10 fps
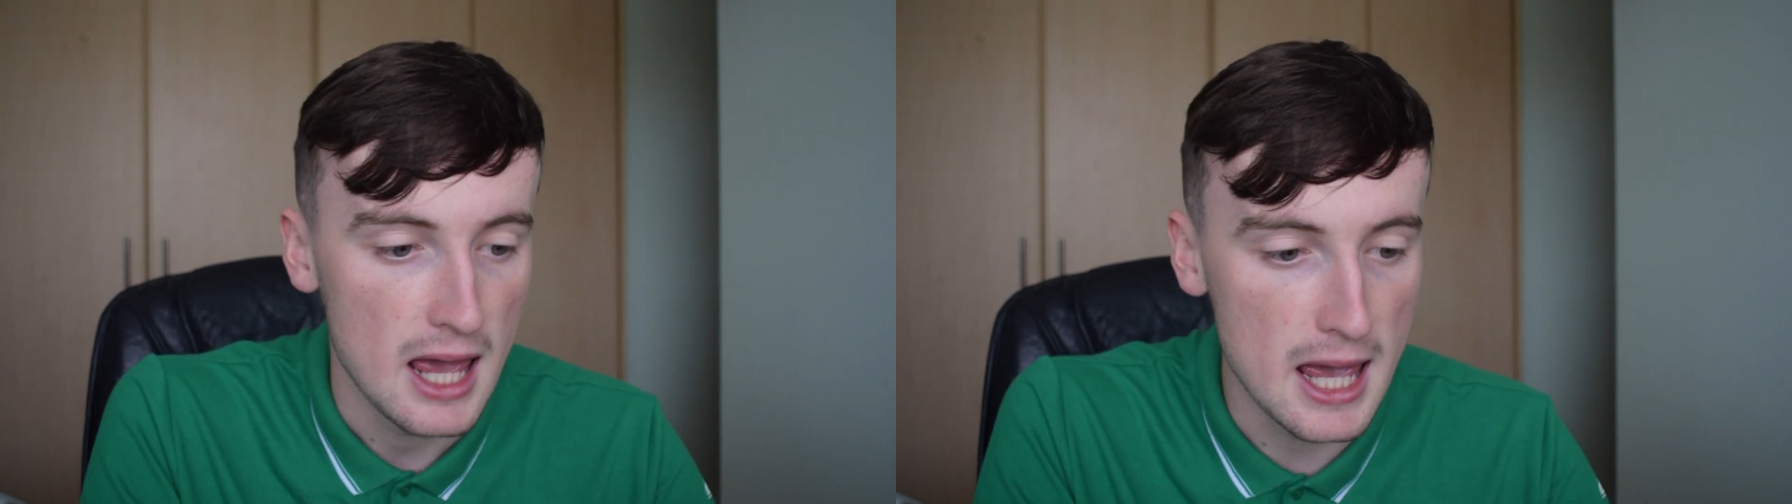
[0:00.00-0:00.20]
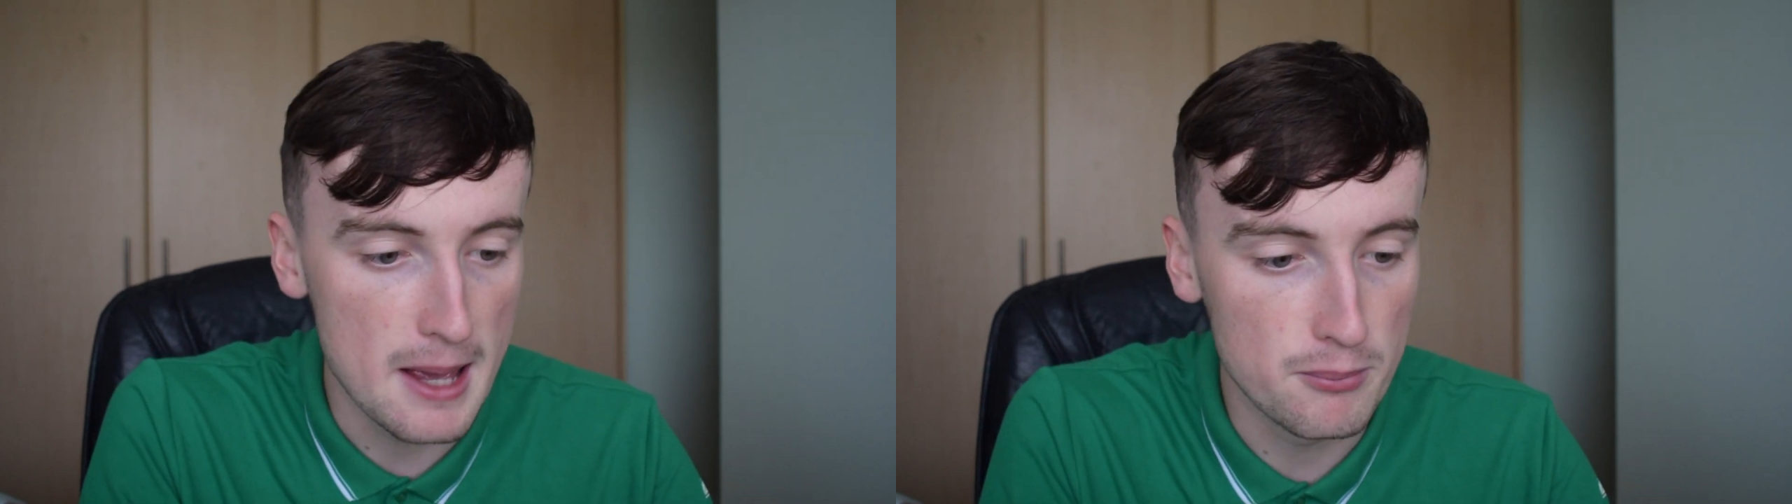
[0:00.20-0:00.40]

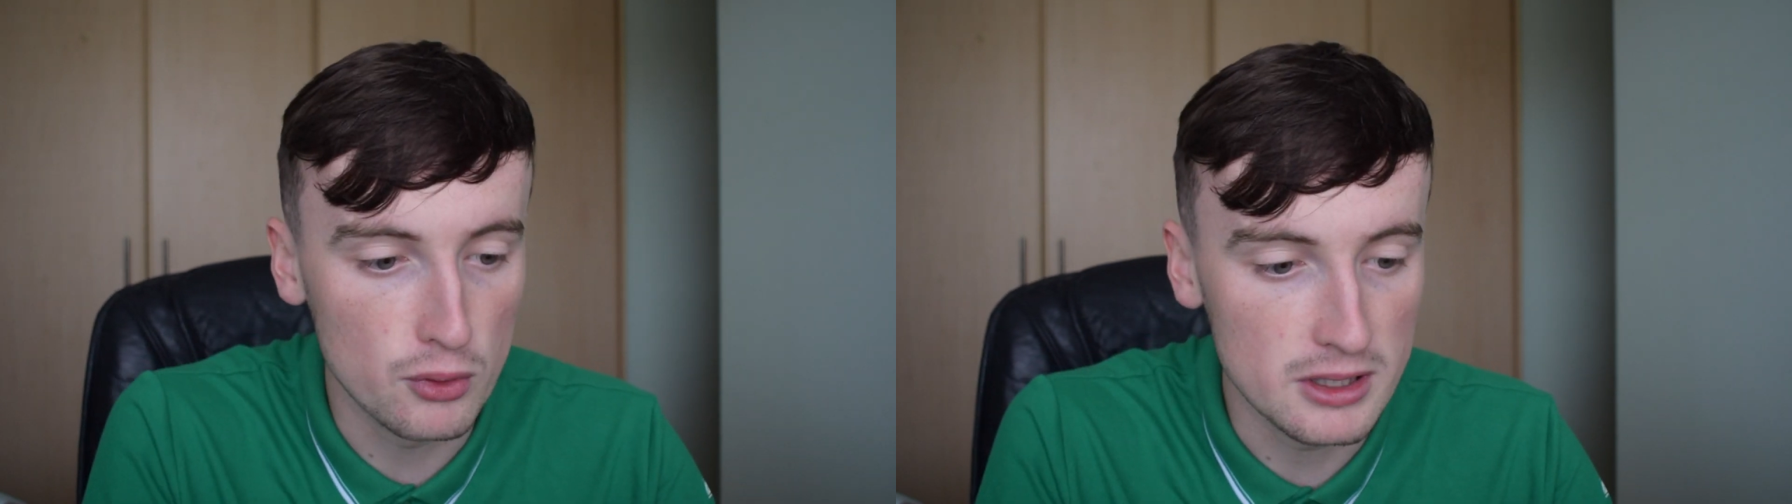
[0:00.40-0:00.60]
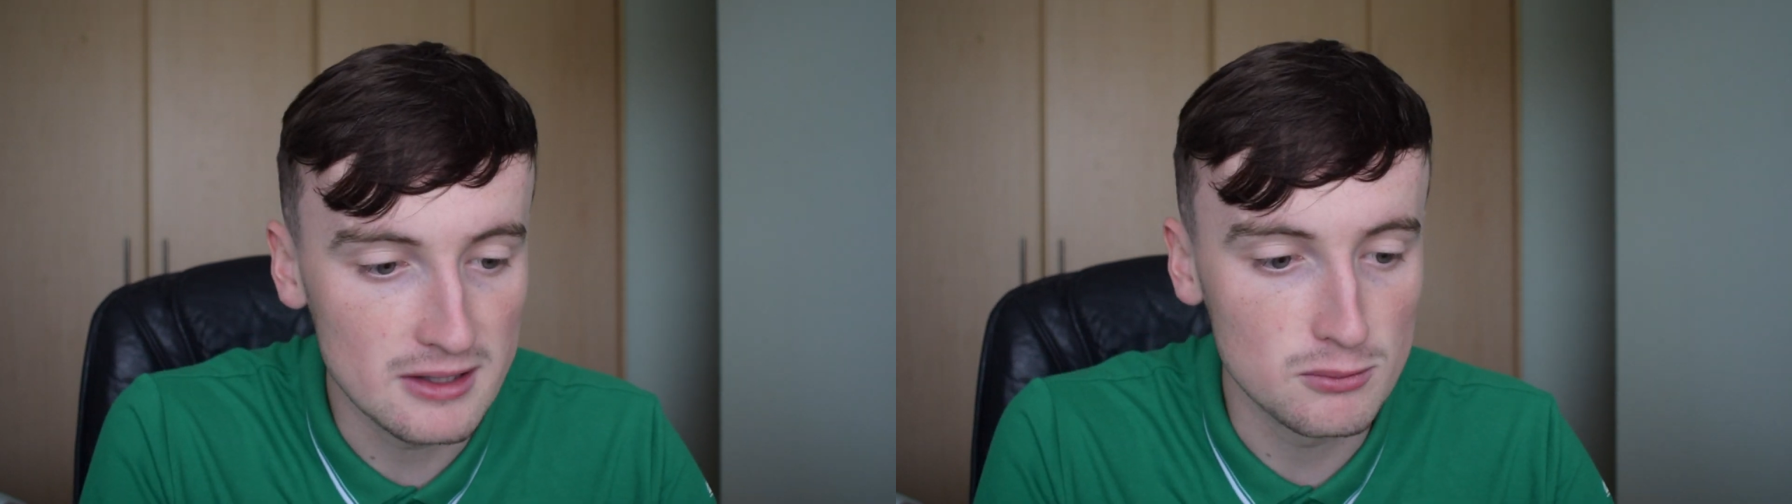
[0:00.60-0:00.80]

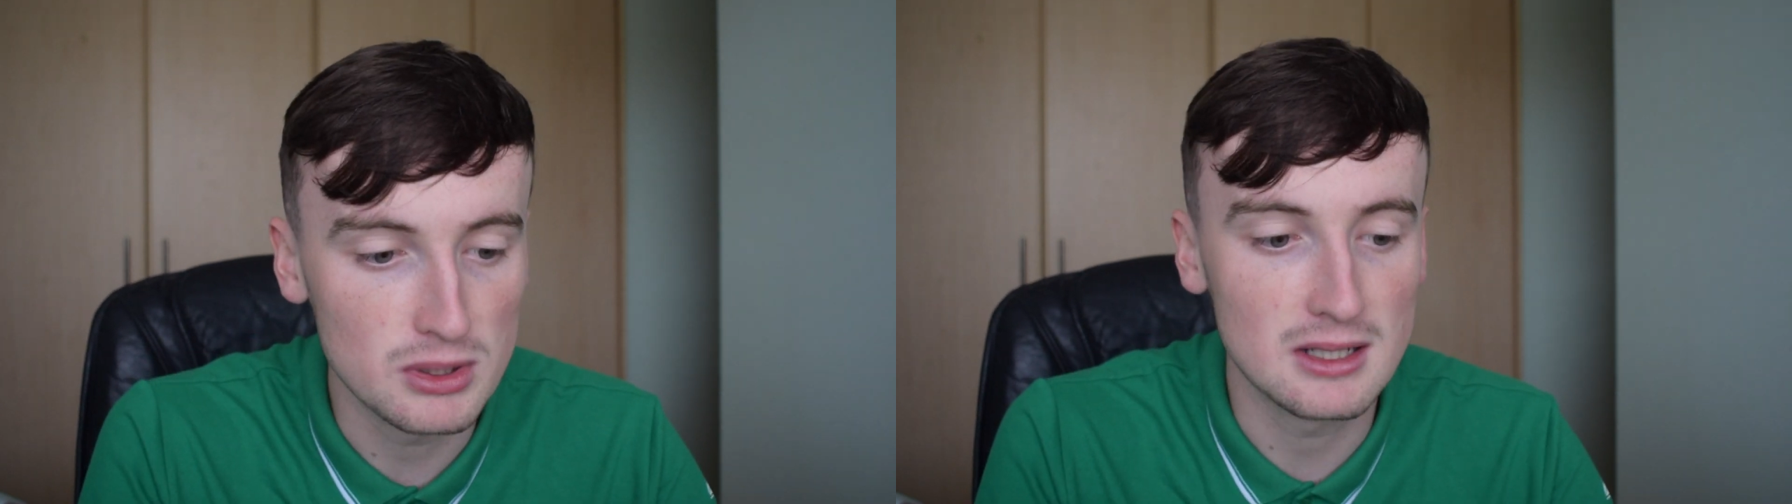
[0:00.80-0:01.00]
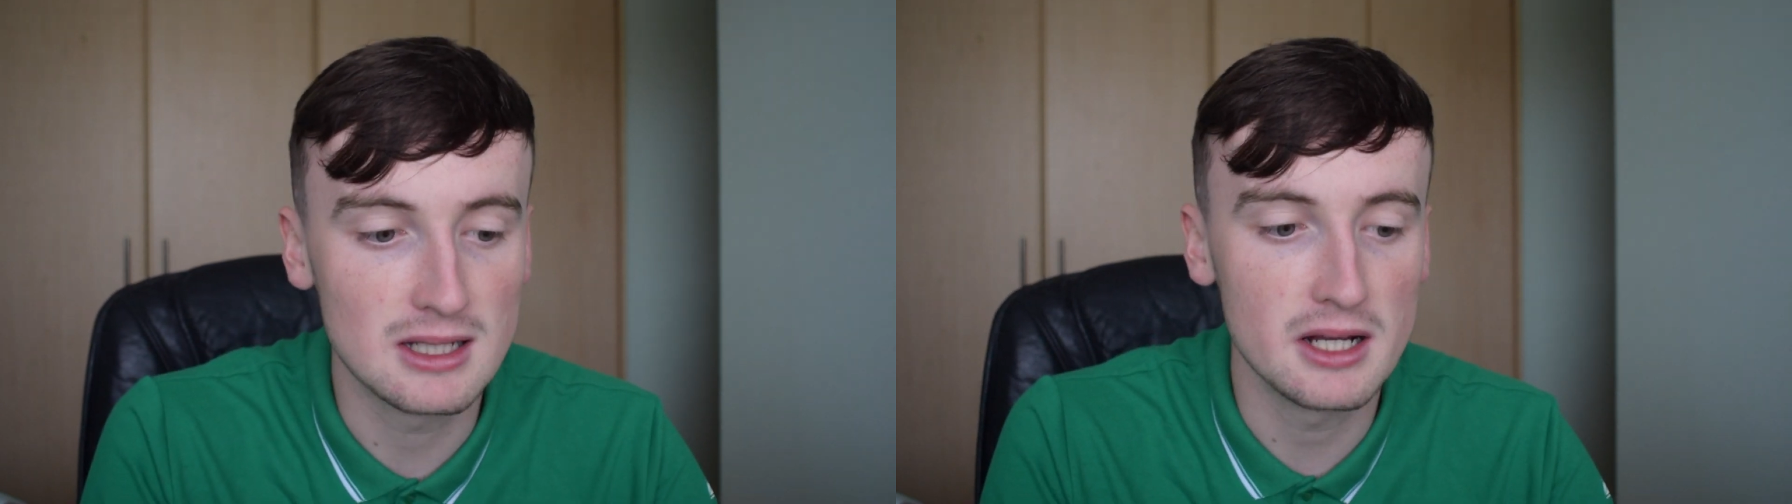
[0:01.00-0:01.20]
But listen, we
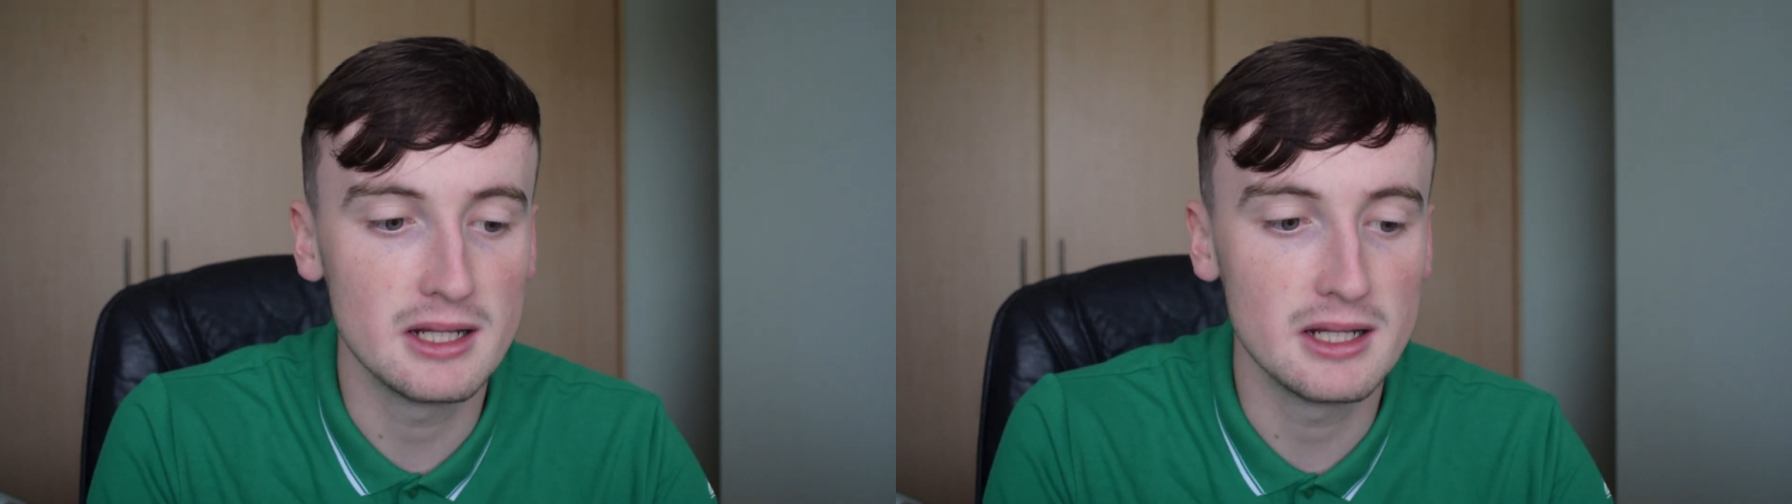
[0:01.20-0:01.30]
could kind